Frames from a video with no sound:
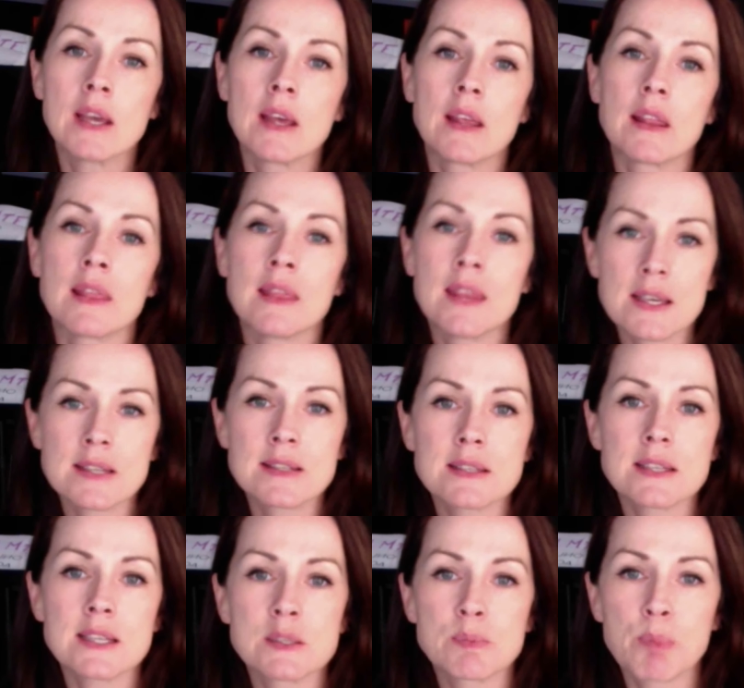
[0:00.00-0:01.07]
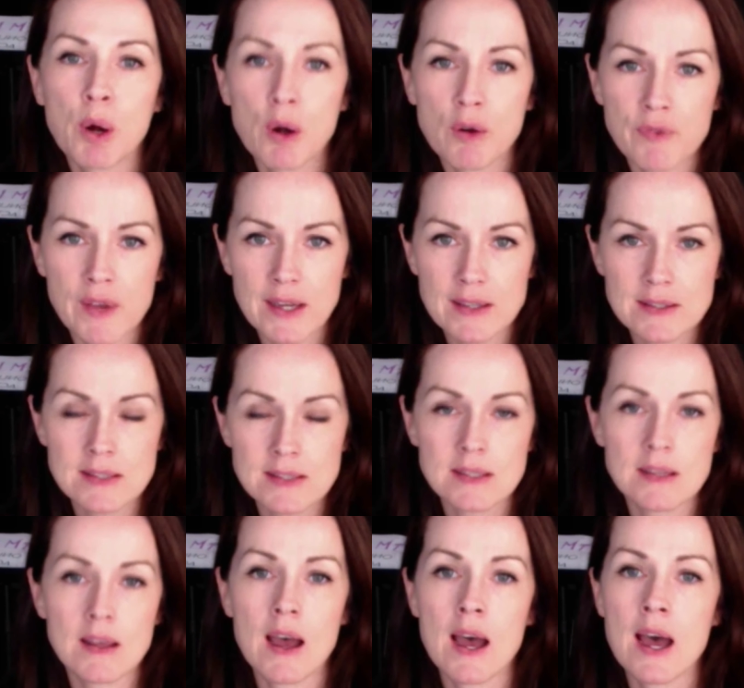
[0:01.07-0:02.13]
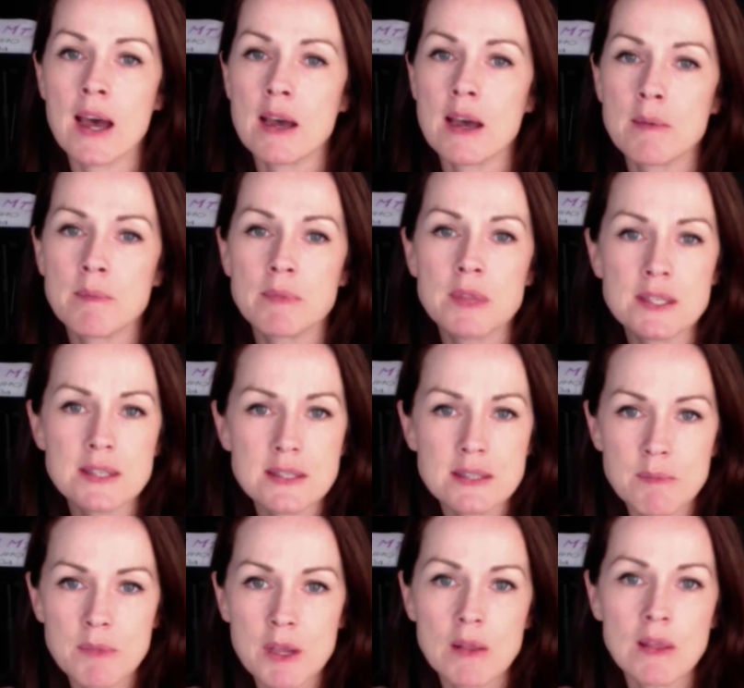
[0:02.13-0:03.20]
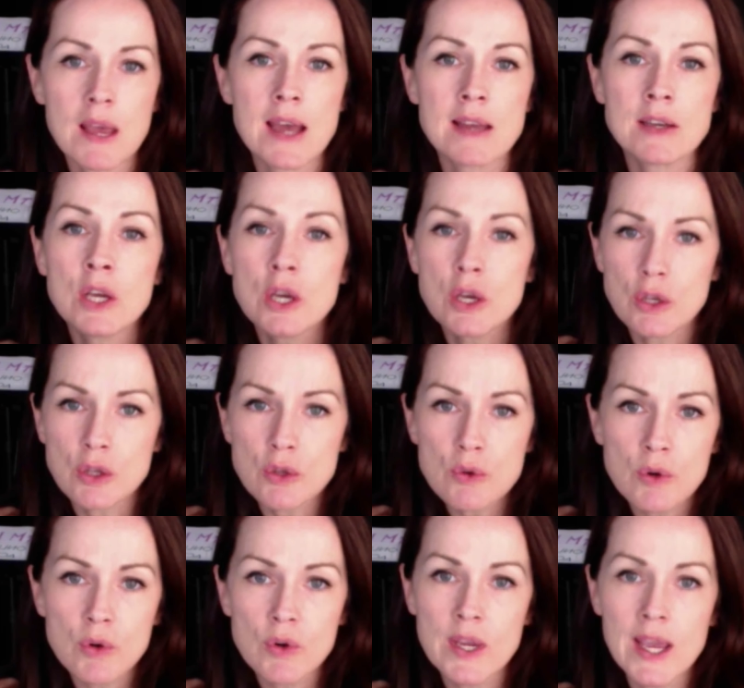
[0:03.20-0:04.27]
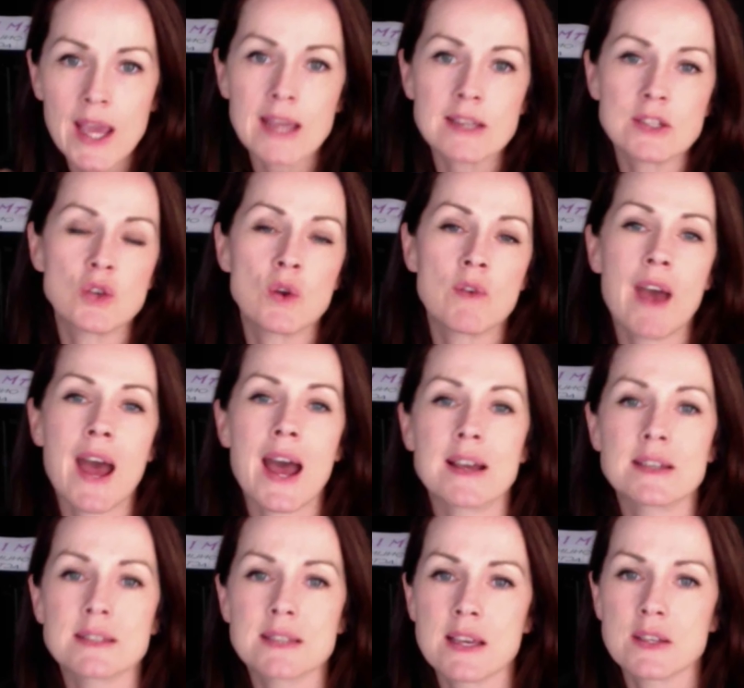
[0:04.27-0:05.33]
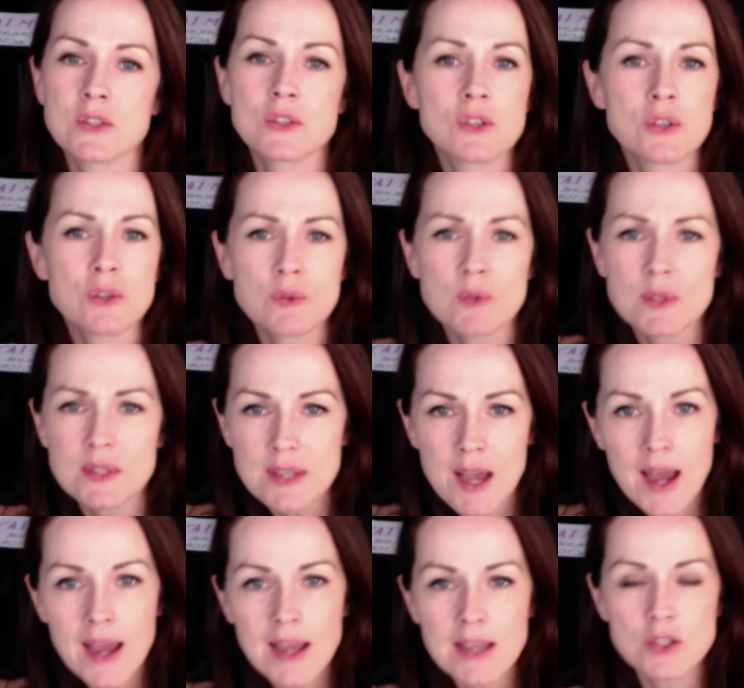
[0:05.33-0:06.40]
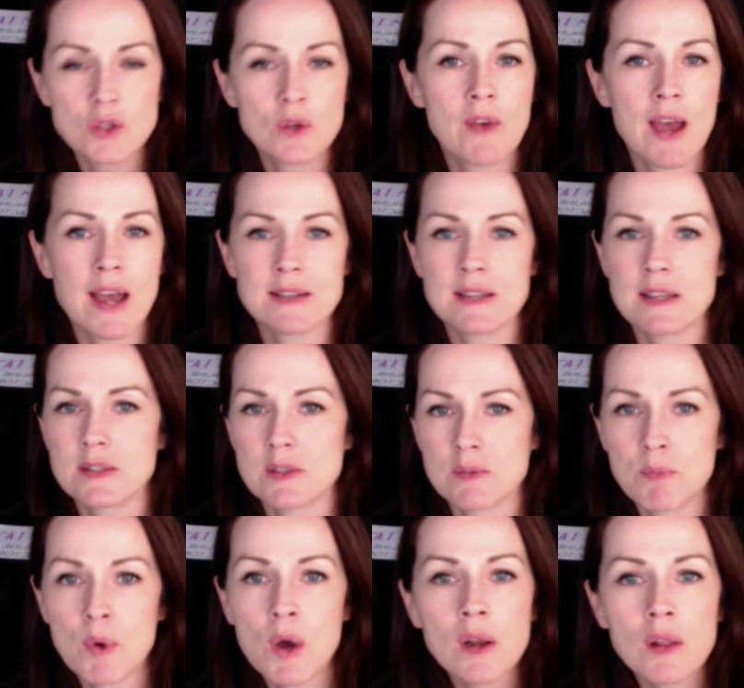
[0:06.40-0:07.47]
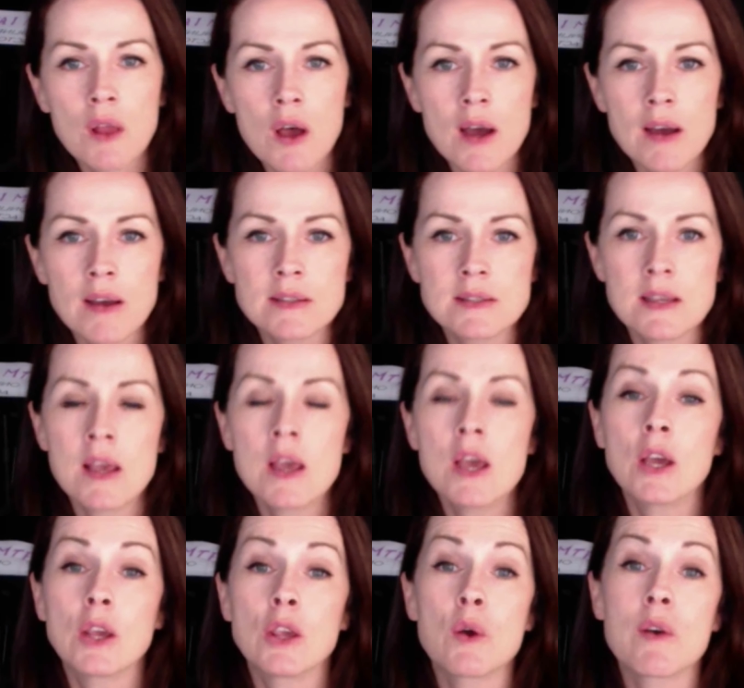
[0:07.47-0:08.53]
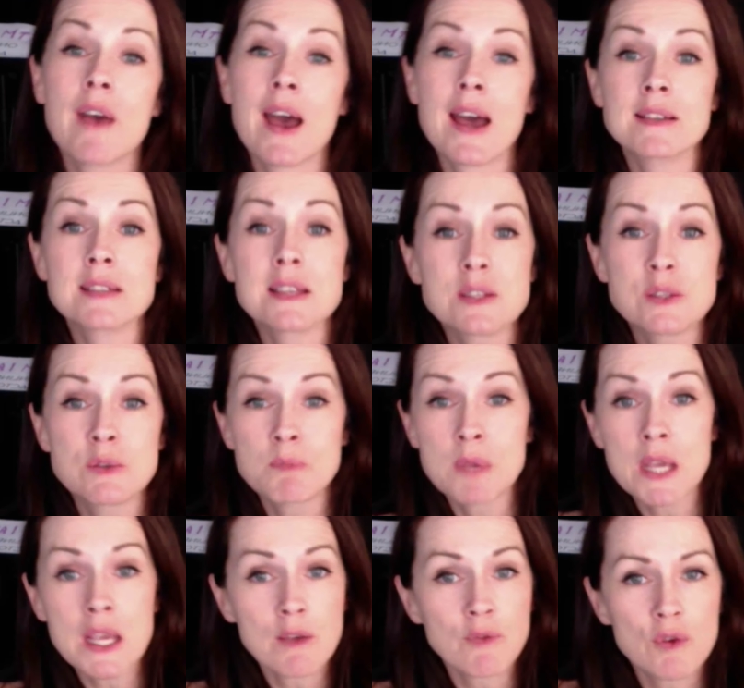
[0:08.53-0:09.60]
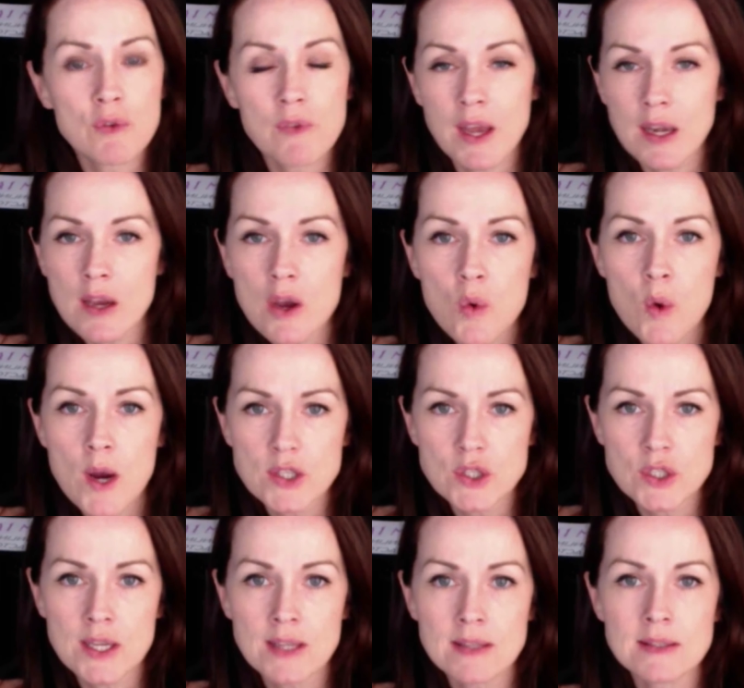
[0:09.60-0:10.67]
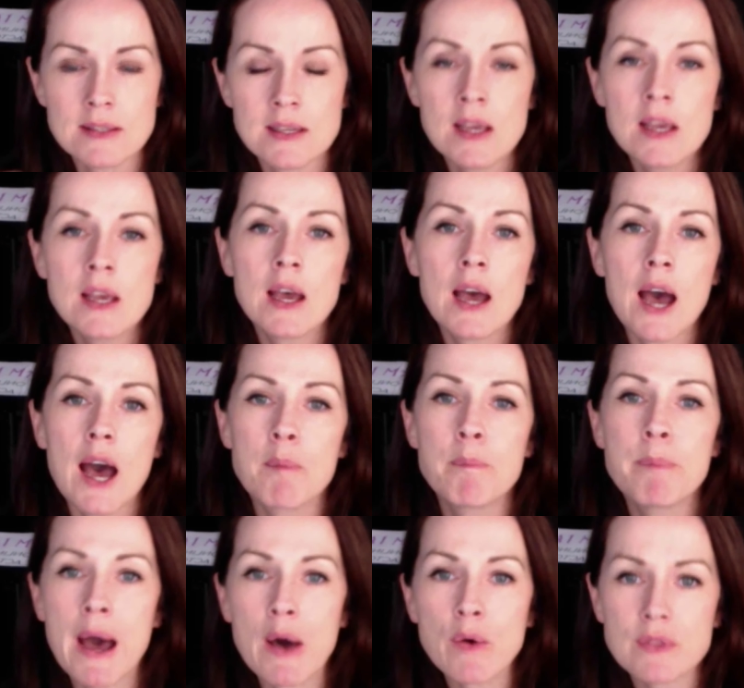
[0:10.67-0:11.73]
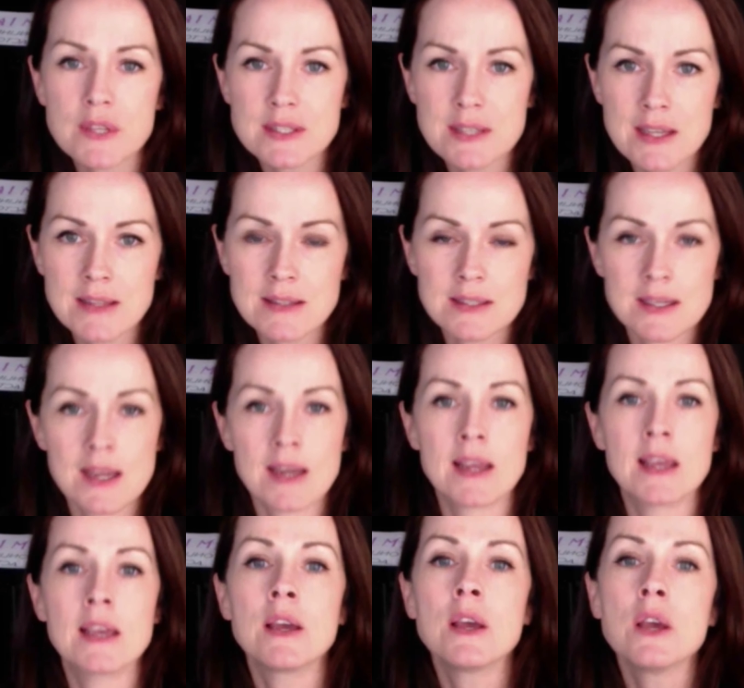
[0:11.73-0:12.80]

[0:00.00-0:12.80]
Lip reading: this is perfect. This is something that you create. You have access to sides, you have access to monologues, you have access to me if you have any questions about the scene study.